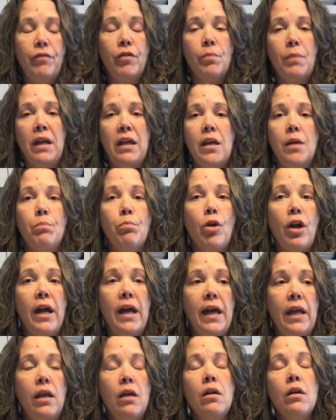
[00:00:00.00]
if you're making
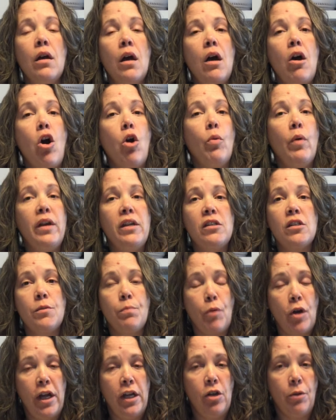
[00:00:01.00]
bread, always
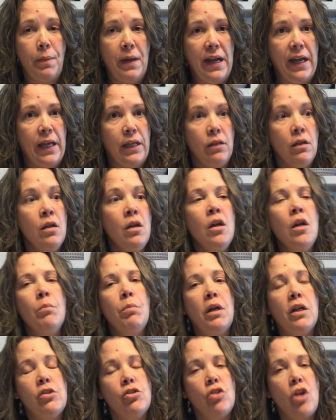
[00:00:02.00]
spray your pan,
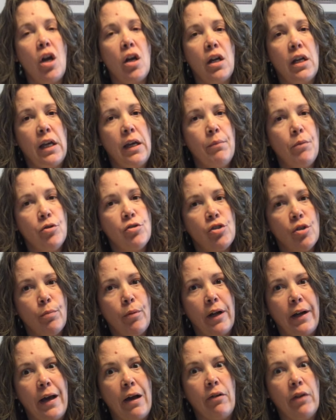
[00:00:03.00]
because you're not going to get most of your
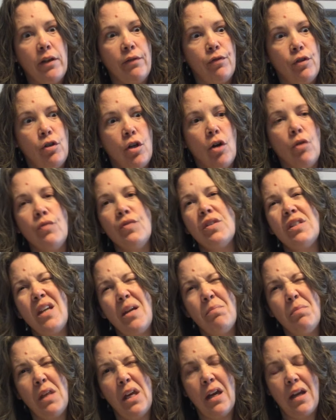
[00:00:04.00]
bread out if you don't. The
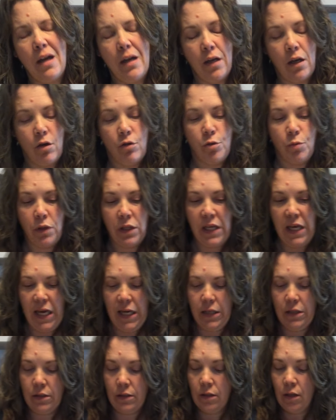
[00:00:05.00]
same thing kind of goes with
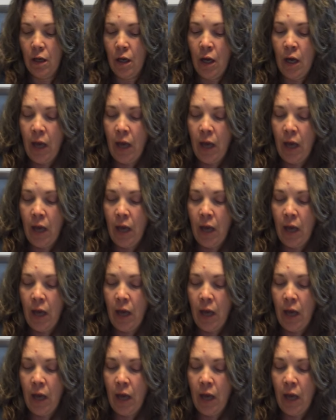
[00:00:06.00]
cakes.